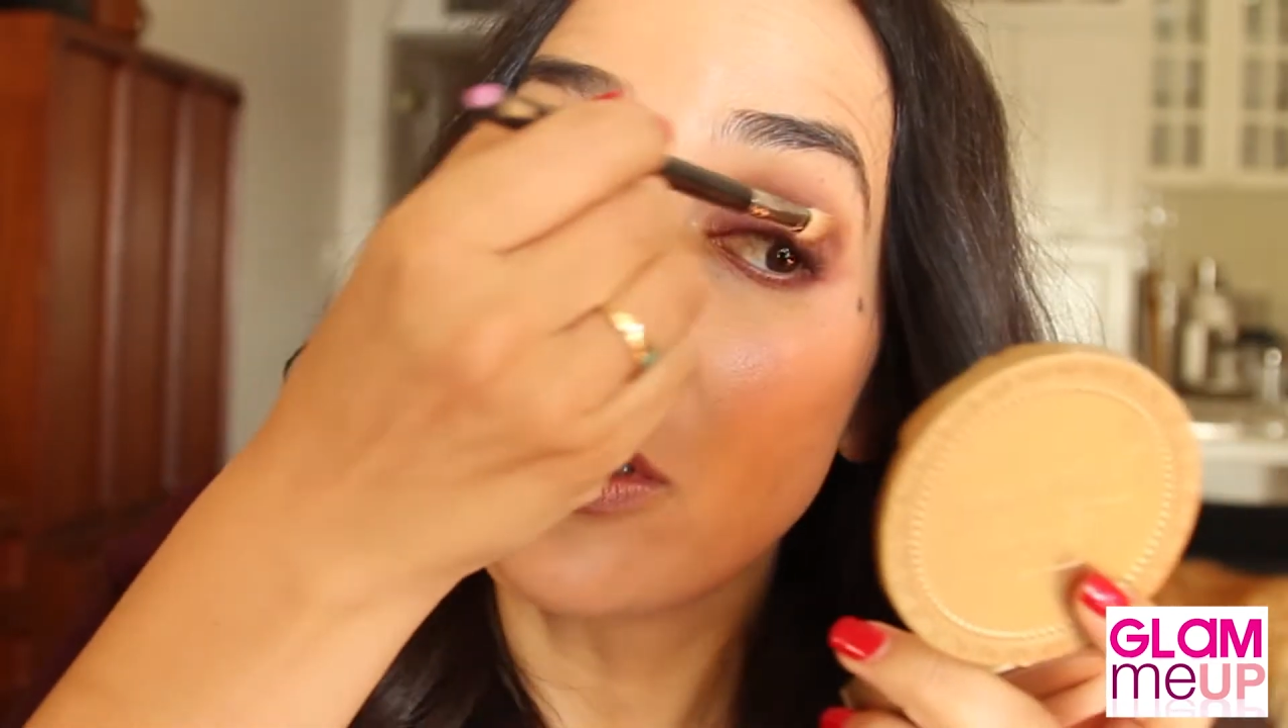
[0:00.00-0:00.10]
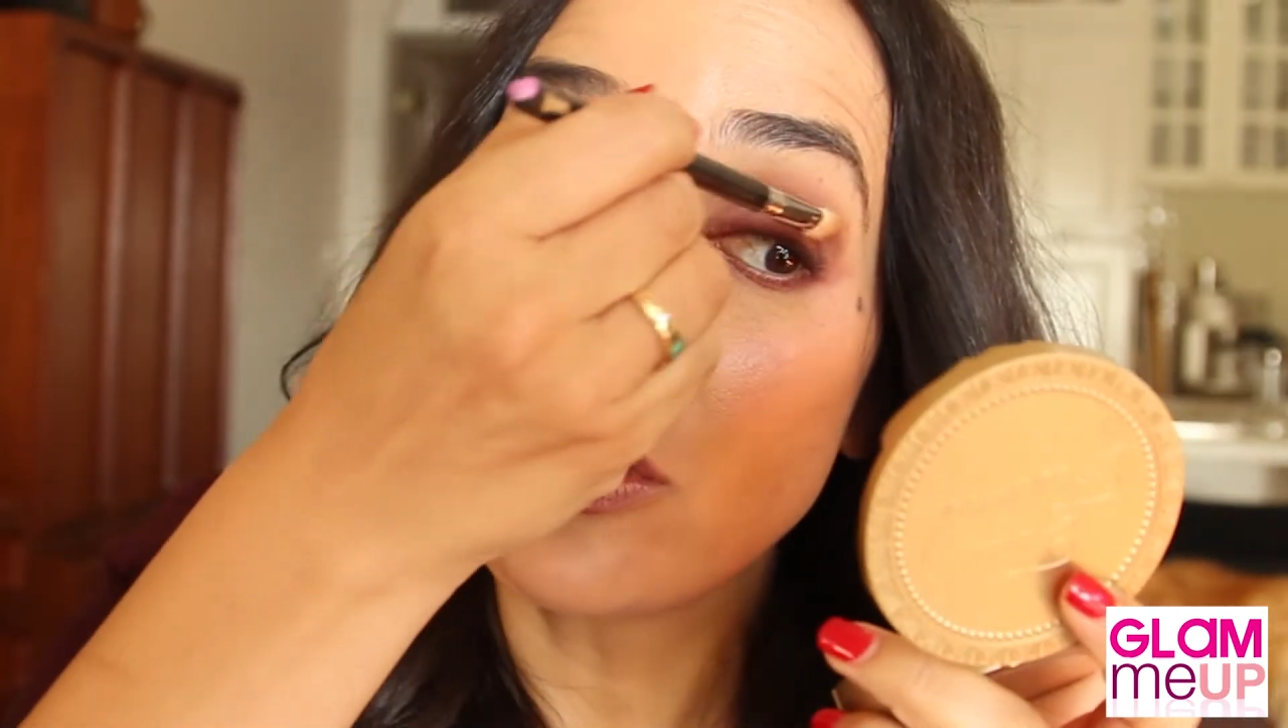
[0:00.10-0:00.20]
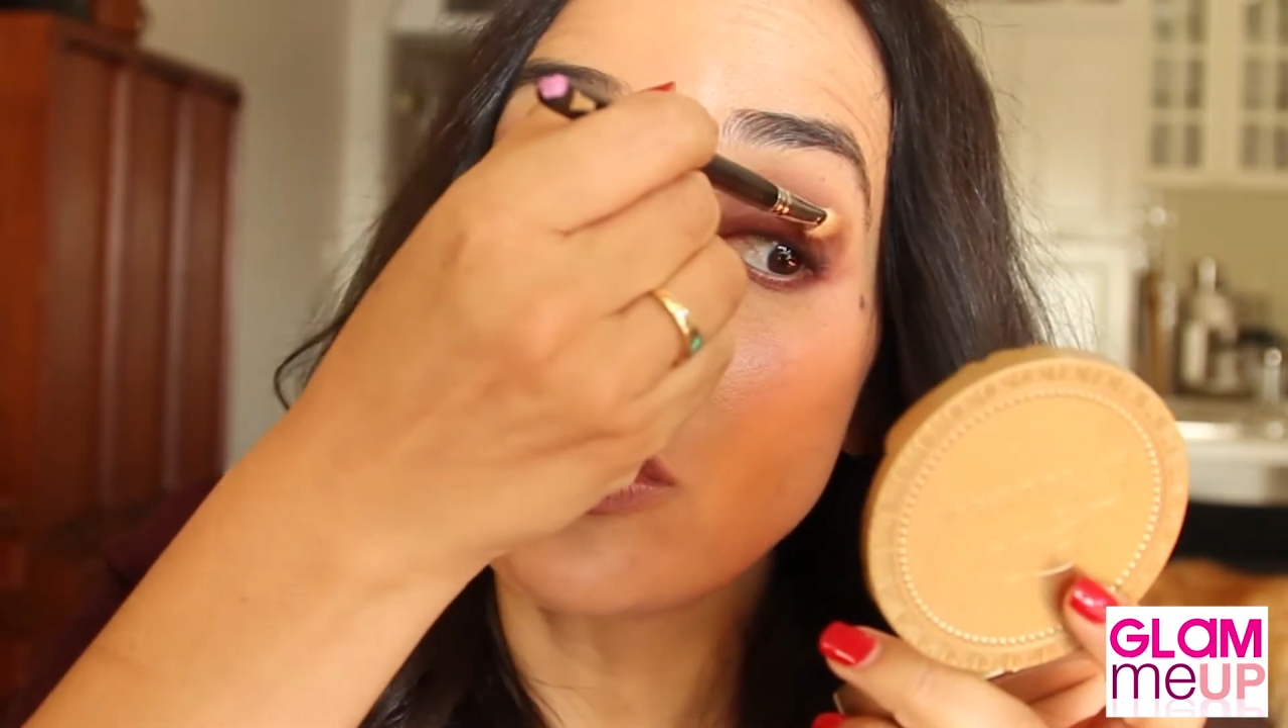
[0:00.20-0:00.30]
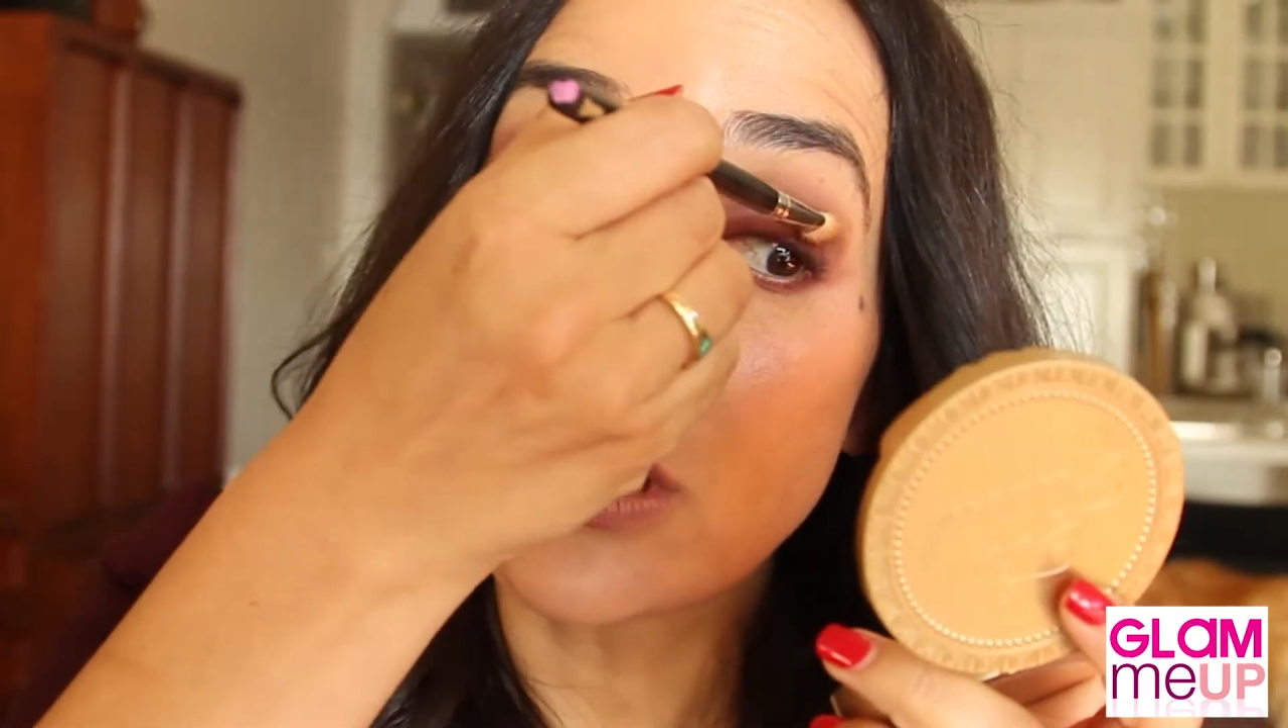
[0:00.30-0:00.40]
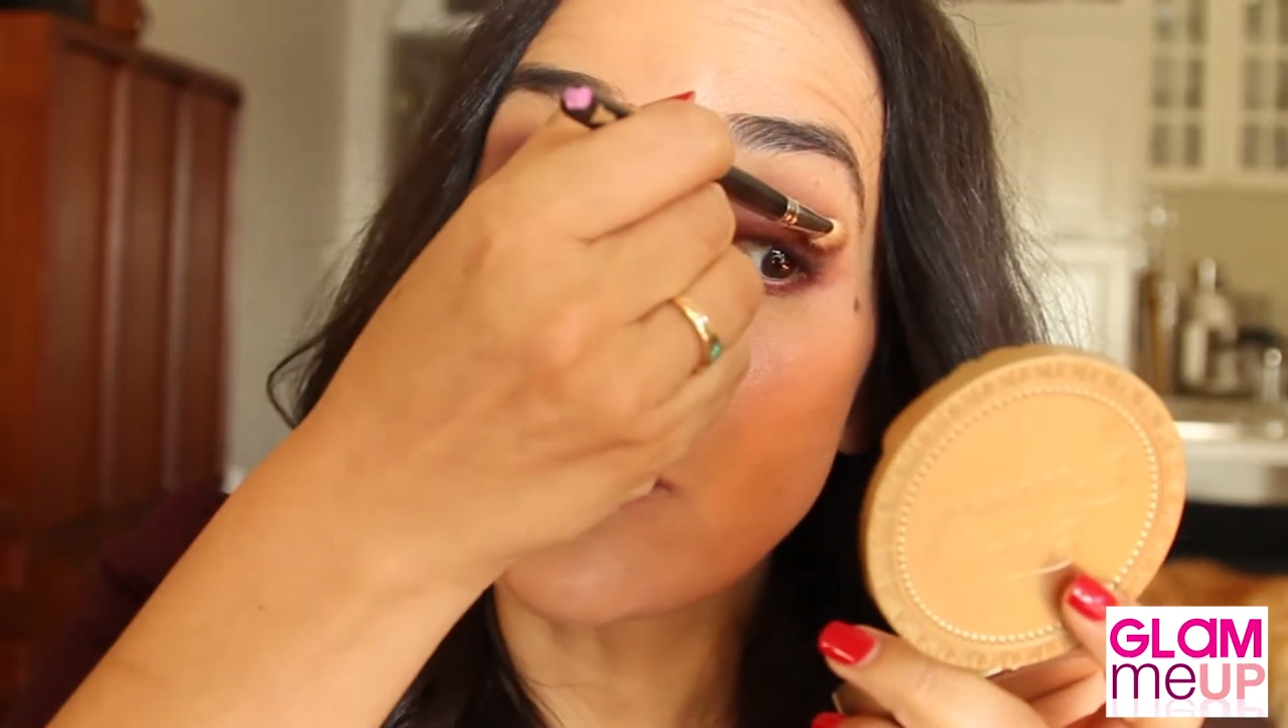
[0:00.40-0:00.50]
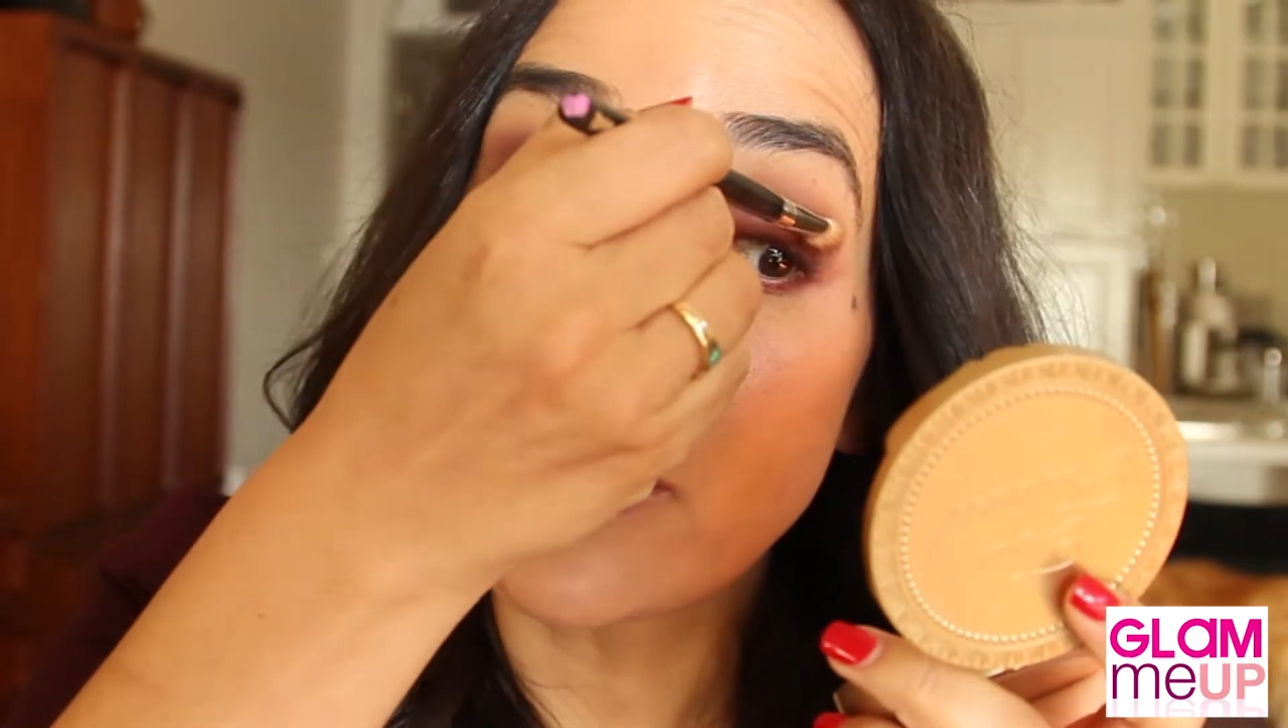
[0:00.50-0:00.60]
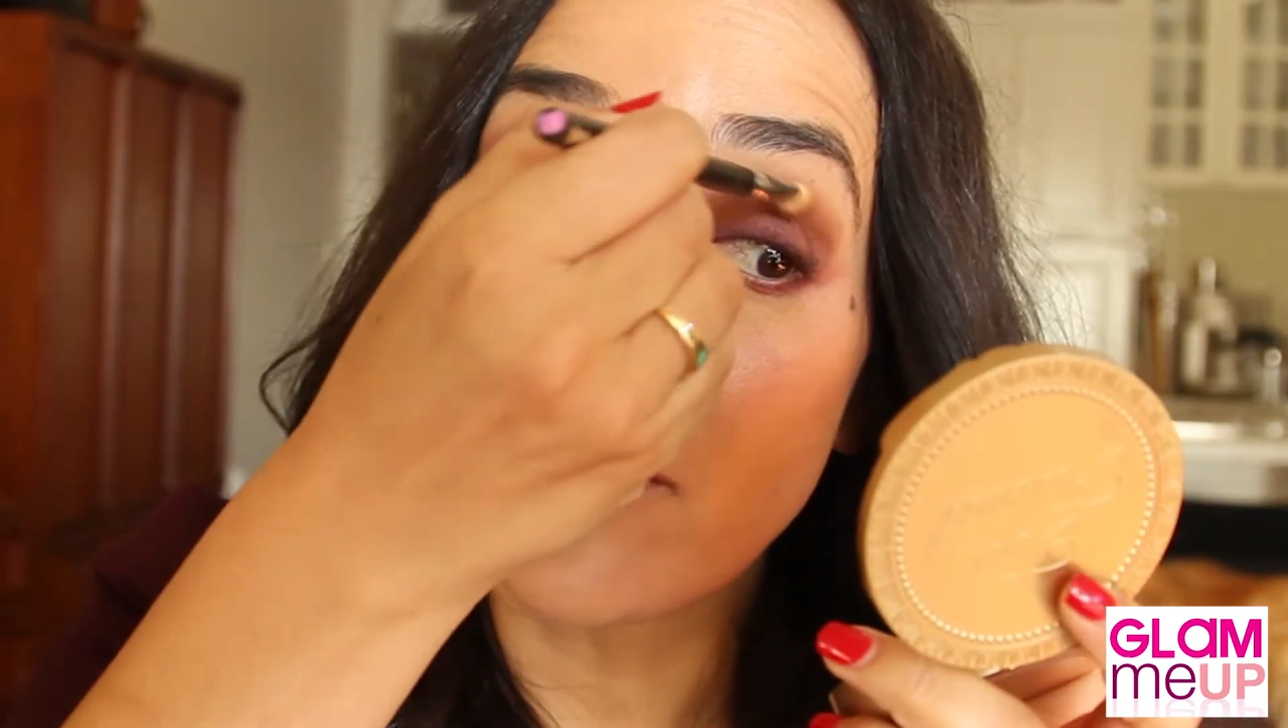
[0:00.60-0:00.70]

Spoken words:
You just want